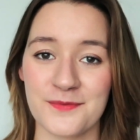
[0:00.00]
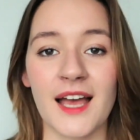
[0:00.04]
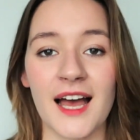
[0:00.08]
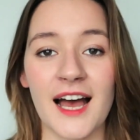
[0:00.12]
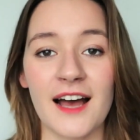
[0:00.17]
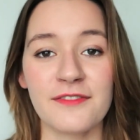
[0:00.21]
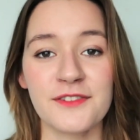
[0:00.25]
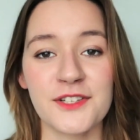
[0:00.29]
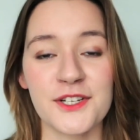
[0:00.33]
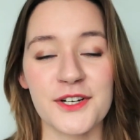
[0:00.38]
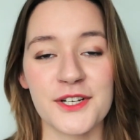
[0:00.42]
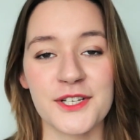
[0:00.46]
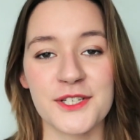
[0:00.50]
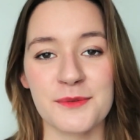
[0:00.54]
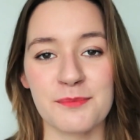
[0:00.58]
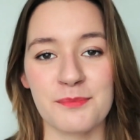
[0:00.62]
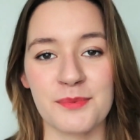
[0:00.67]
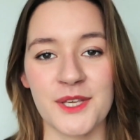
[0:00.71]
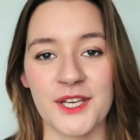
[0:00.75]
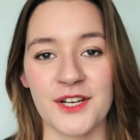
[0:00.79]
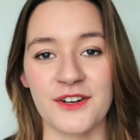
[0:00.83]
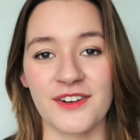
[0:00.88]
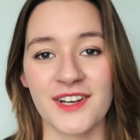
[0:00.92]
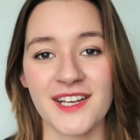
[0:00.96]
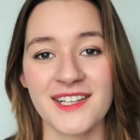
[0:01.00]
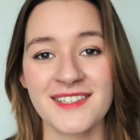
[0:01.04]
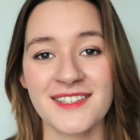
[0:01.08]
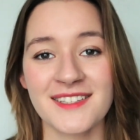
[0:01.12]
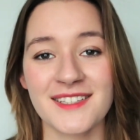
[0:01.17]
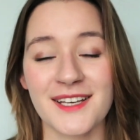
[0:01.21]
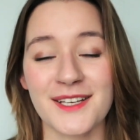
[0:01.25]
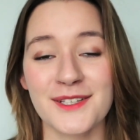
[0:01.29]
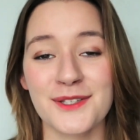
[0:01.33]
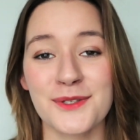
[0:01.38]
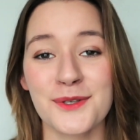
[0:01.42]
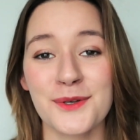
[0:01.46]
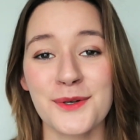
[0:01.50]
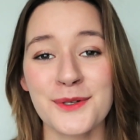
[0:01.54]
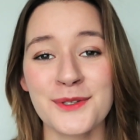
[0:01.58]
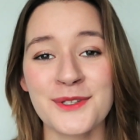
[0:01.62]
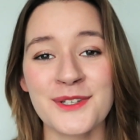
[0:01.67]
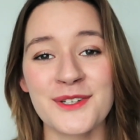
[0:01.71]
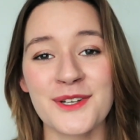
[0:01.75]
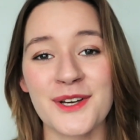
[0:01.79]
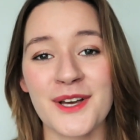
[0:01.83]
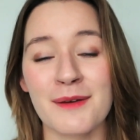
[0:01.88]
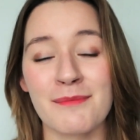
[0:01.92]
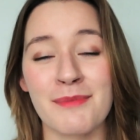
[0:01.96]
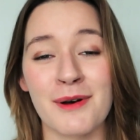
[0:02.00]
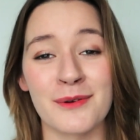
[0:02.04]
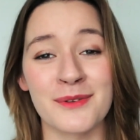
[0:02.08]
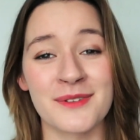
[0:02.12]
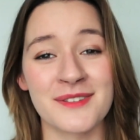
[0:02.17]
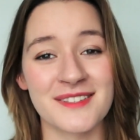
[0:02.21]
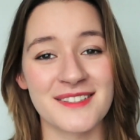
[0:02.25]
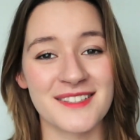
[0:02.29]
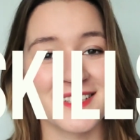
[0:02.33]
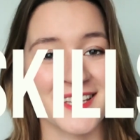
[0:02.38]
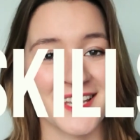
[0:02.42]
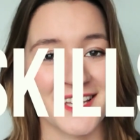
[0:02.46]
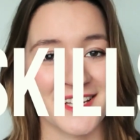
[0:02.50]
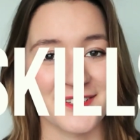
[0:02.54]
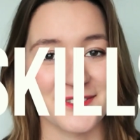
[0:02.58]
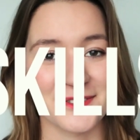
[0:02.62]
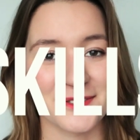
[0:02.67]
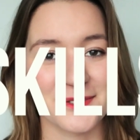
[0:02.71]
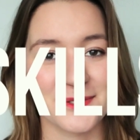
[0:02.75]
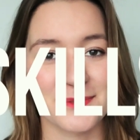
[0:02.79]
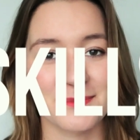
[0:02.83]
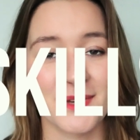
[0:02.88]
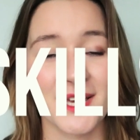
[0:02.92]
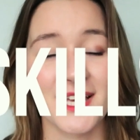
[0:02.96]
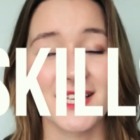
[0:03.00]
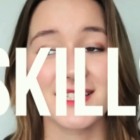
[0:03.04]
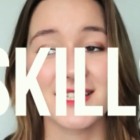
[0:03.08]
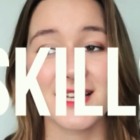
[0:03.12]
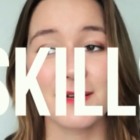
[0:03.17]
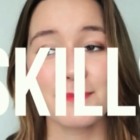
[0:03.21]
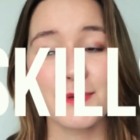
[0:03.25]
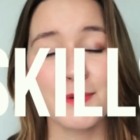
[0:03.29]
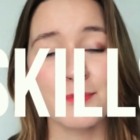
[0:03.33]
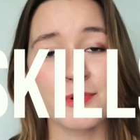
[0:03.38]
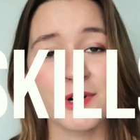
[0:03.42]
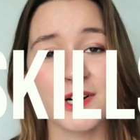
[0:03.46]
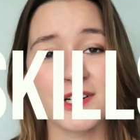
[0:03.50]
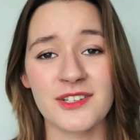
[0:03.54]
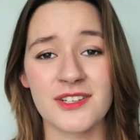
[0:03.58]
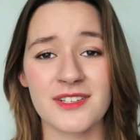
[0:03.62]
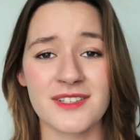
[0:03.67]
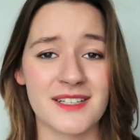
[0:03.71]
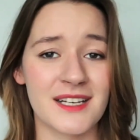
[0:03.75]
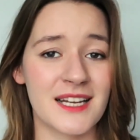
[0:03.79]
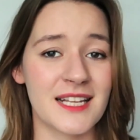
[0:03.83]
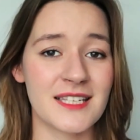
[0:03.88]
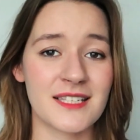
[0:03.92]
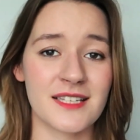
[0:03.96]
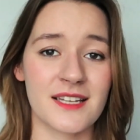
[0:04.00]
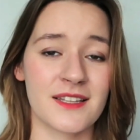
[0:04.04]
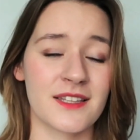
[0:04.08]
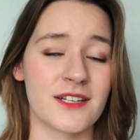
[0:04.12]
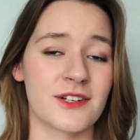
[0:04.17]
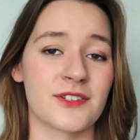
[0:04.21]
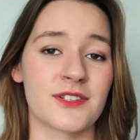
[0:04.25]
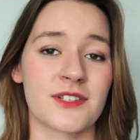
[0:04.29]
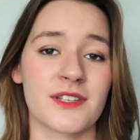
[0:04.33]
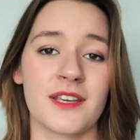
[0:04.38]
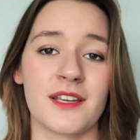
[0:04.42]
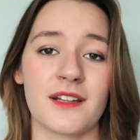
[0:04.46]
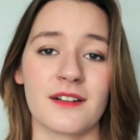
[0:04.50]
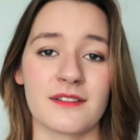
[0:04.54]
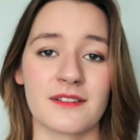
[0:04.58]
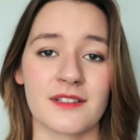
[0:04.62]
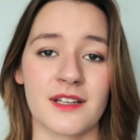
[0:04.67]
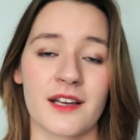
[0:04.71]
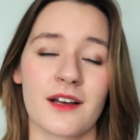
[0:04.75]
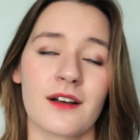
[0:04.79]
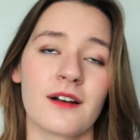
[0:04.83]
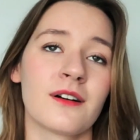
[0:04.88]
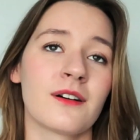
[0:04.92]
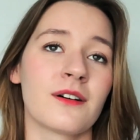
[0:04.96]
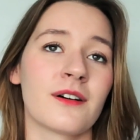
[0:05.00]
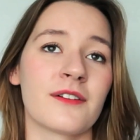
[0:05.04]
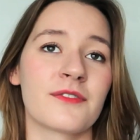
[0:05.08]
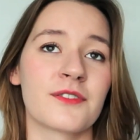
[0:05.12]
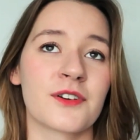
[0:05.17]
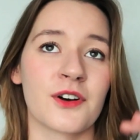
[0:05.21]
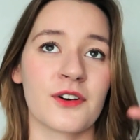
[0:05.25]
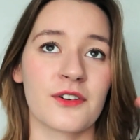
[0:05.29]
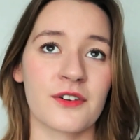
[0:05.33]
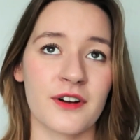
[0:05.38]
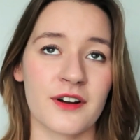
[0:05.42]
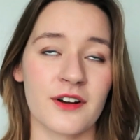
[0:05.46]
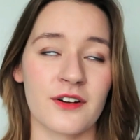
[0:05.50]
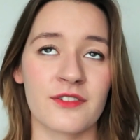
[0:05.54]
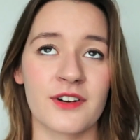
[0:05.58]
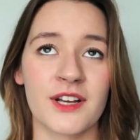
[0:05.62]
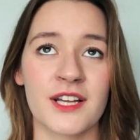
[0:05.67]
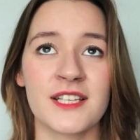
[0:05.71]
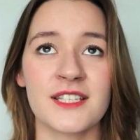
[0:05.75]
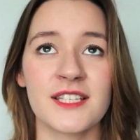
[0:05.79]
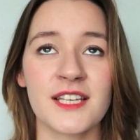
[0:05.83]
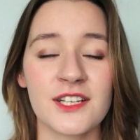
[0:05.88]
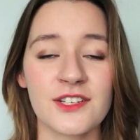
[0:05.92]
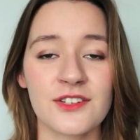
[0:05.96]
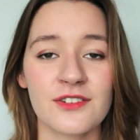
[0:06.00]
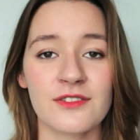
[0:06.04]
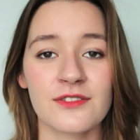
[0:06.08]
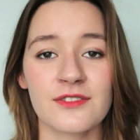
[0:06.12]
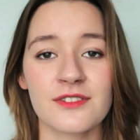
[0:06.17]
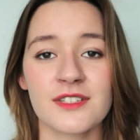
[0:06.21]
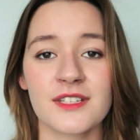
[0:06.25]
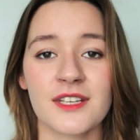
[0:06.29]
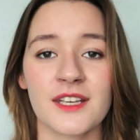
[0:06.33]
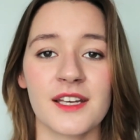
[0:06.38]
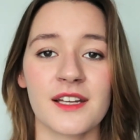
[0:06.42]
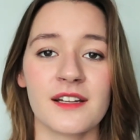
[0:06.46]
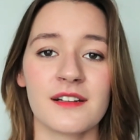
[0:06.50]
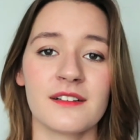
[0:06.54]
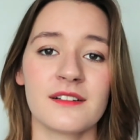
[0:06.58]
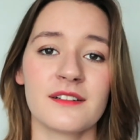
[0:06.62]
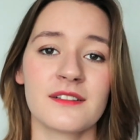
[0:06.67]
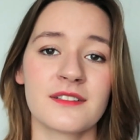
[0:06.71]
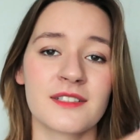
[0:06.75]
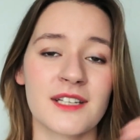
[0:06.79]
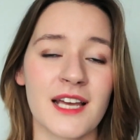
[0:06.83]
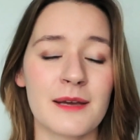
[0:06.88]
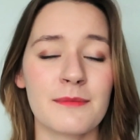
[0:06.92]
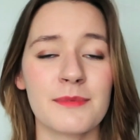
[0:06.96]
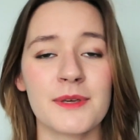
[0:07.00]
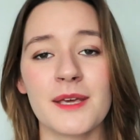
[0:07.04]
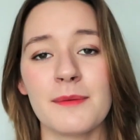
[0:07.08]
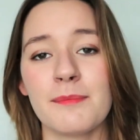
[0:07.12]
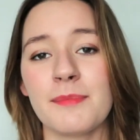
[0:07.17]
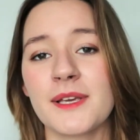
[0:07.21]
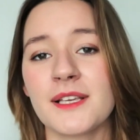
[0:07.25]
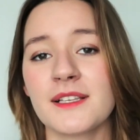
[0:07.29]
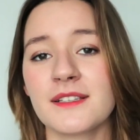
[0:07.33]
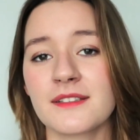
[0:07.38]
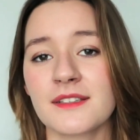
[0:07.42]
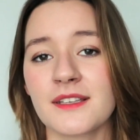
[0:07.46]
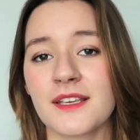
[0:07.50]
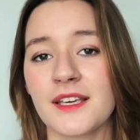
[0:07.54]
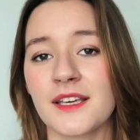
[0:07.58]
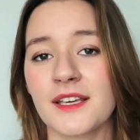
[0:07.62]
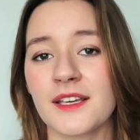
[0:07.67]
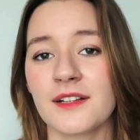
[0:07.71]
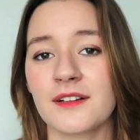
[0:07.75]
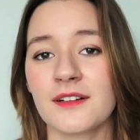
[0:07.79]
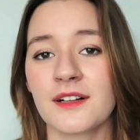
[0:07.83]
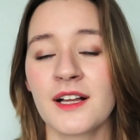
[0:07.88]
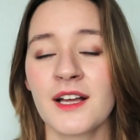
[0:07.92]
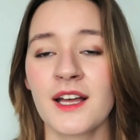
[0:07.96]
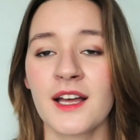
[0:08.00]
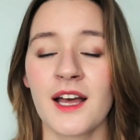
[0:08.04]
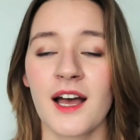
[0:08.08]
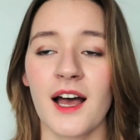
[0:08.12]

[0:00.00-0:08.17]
After experience, it's good to talk about skills. Some people are just listing their skills, like, oh, I've got organizational skill, timekeeping skill, you